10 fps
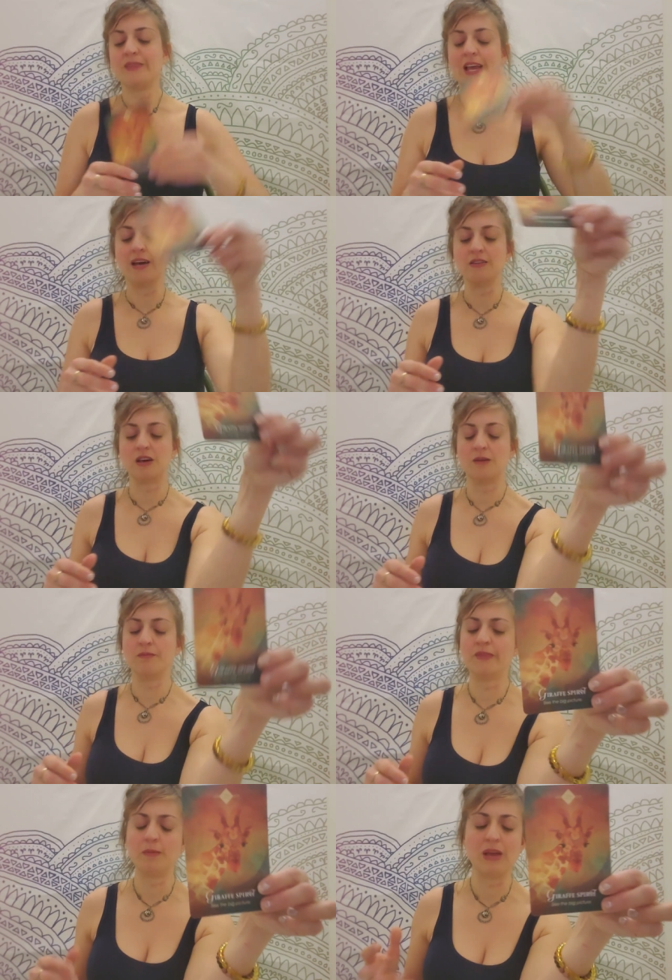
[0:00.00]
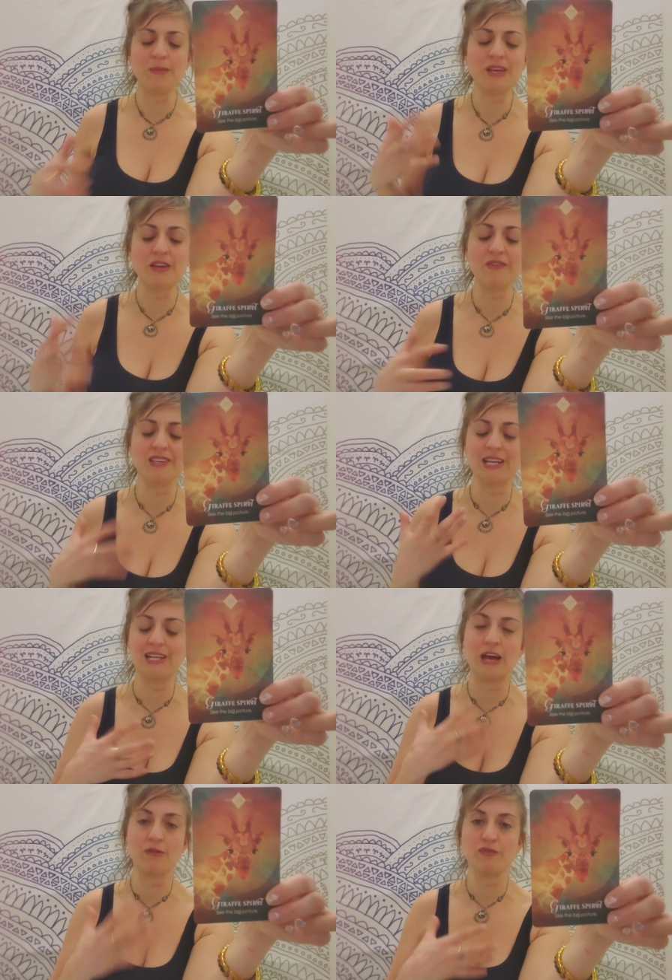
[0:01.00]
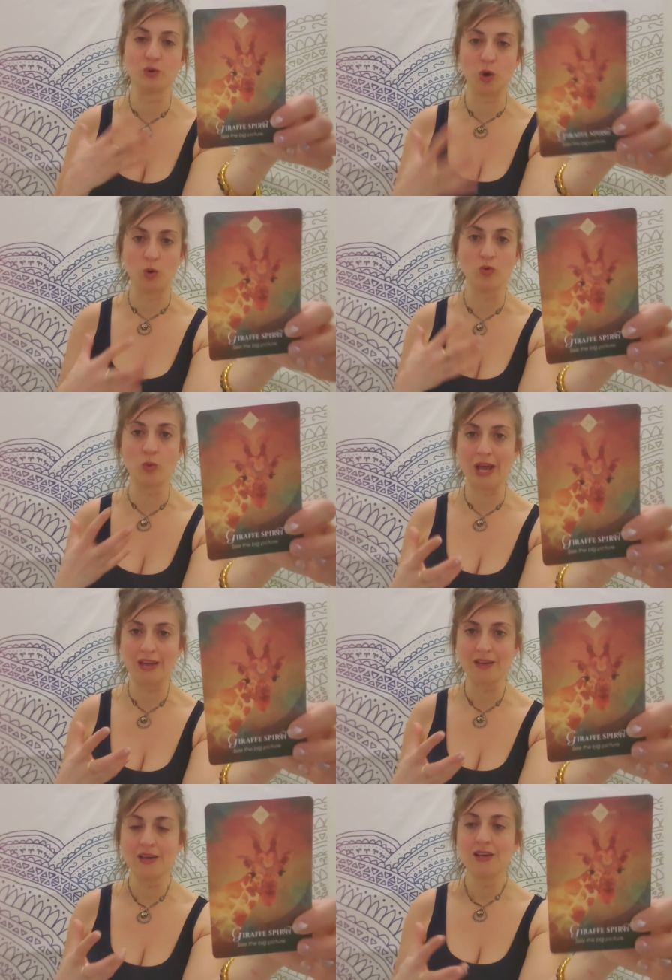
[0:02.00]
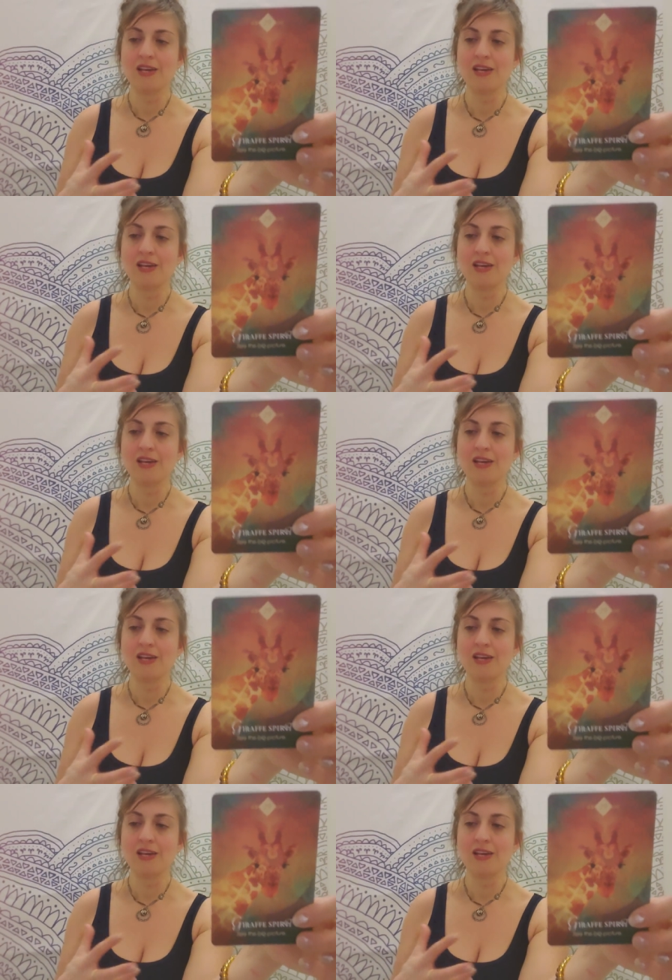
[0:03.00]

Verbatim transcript: and um, maybe even getting out of your own way